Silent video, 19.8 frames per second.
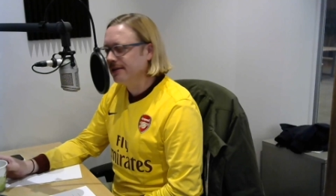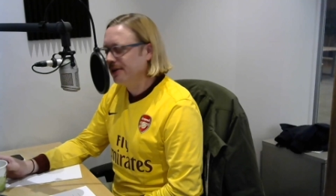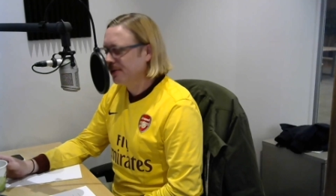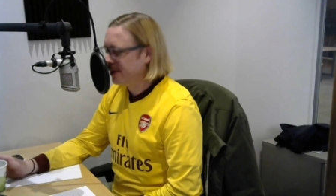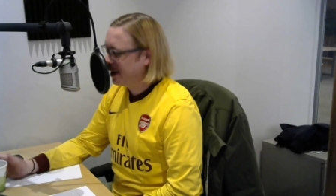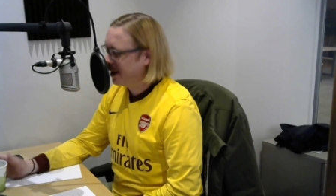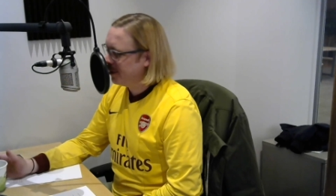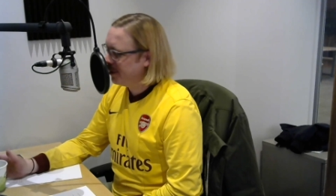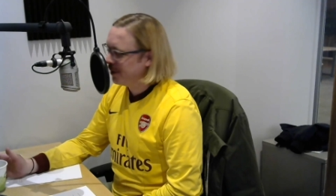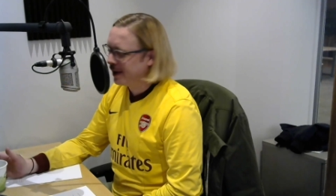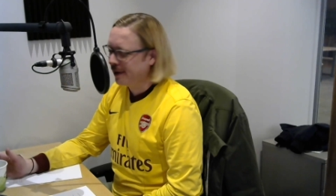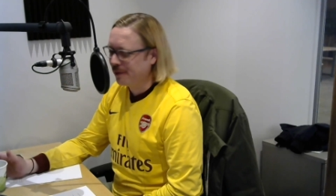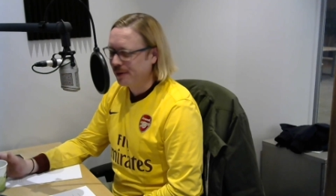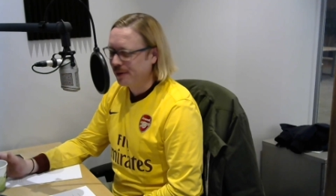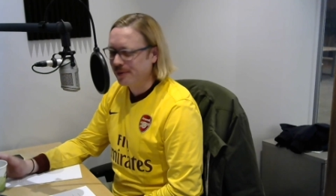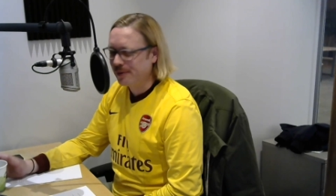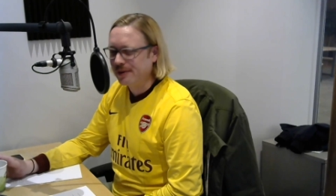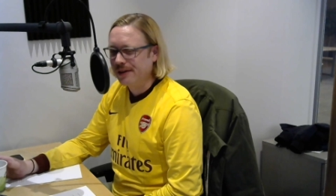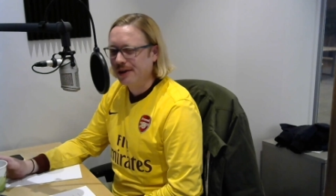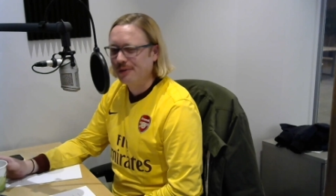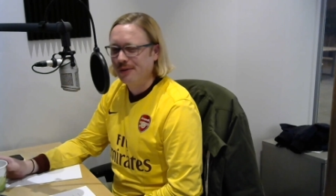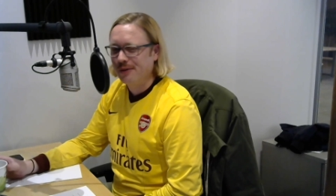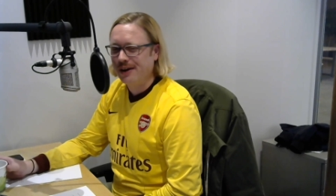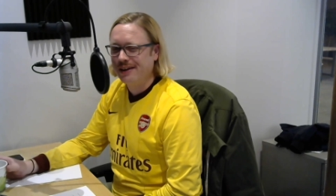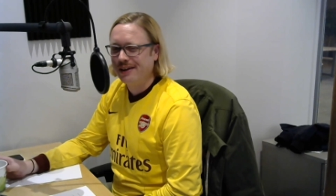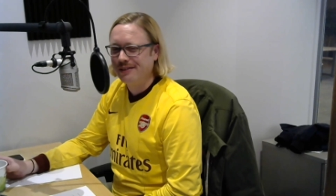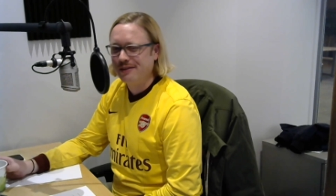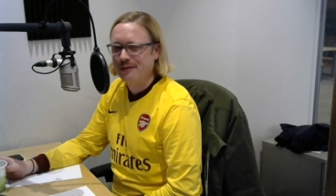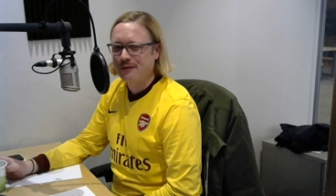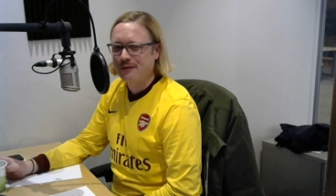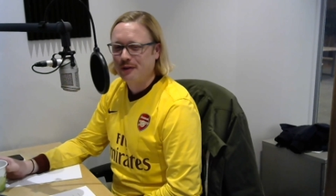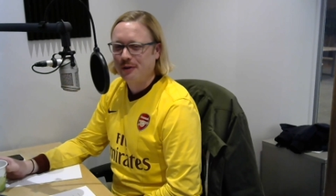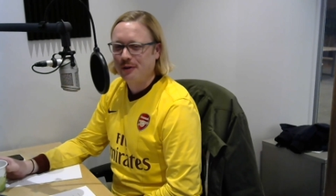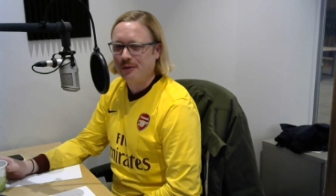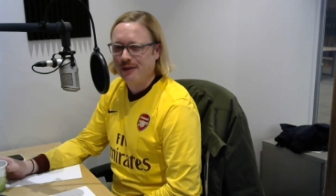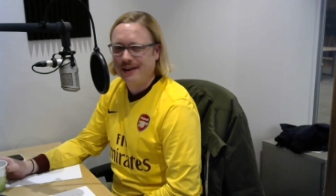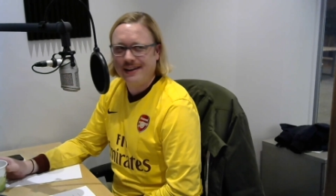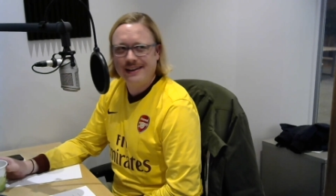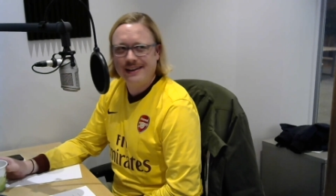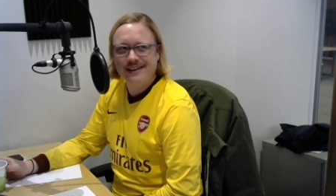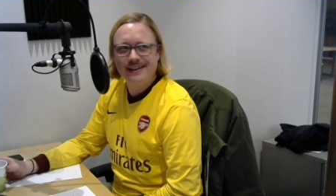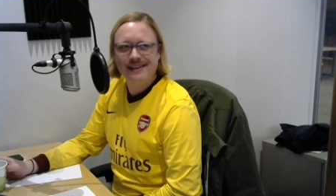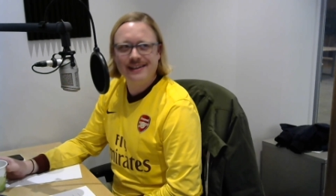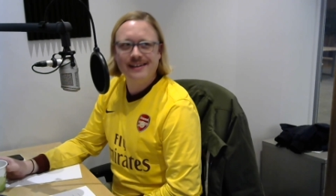Okay, whatever. Yeah. Agree to disagree.